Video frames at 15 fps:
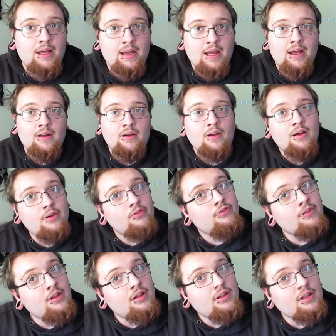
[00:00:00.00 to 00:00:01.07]
had a gut
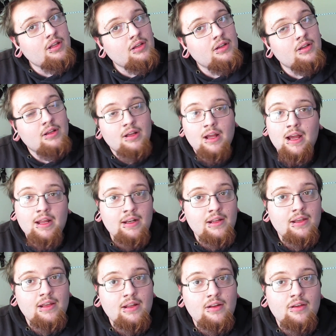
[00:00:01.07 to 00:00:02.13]
feeling. I
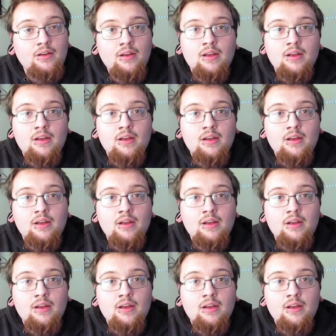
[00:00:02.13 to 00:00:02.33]
did.